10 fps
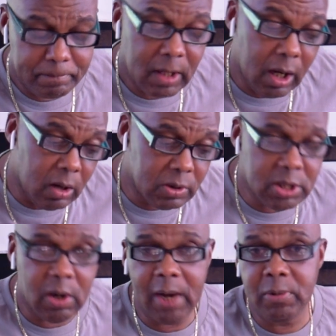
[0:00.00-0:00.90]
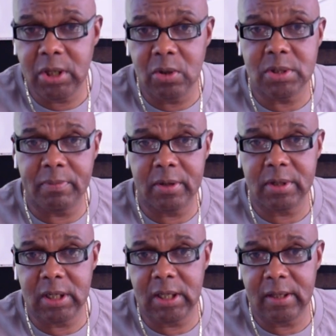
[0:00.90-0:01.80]
You know, so I would use him
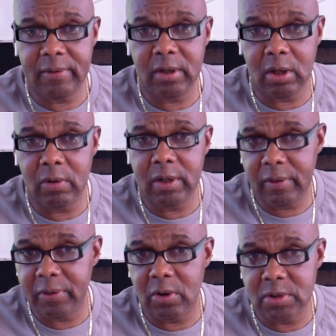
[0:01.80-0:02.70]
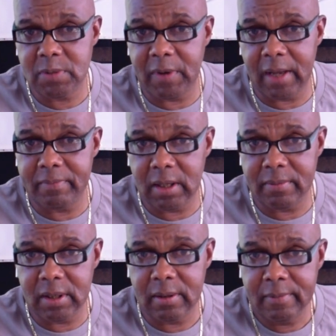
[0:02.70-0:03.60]
underneath, you know, in a third spot
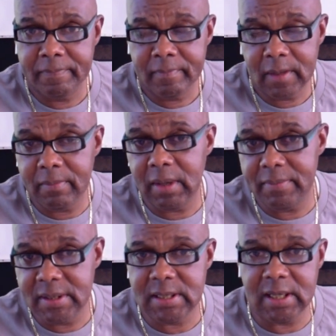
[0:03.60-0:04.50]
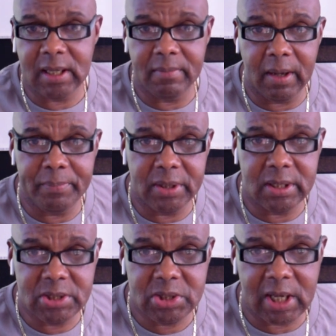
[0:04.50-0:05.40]
maybe, and maybe sneak him up
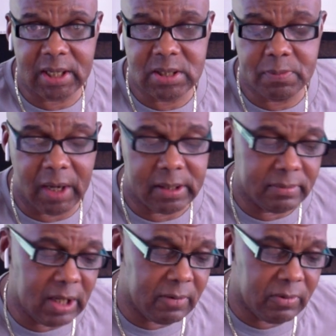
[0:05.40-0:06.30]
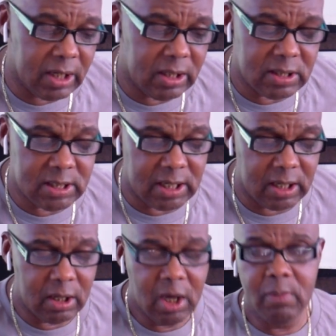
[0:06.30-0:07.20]
into the second spot. I'm not ready to
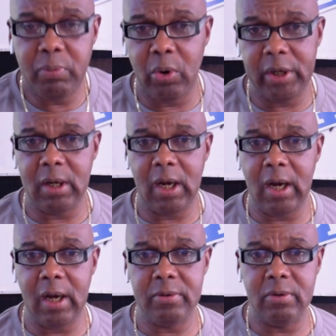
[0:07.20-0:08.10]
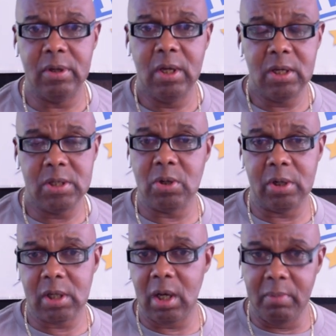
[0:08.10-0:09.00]
say Point of Honor is
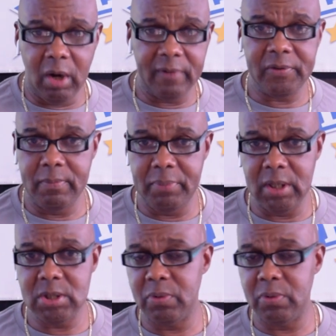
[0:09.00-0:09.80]
going to come off the bench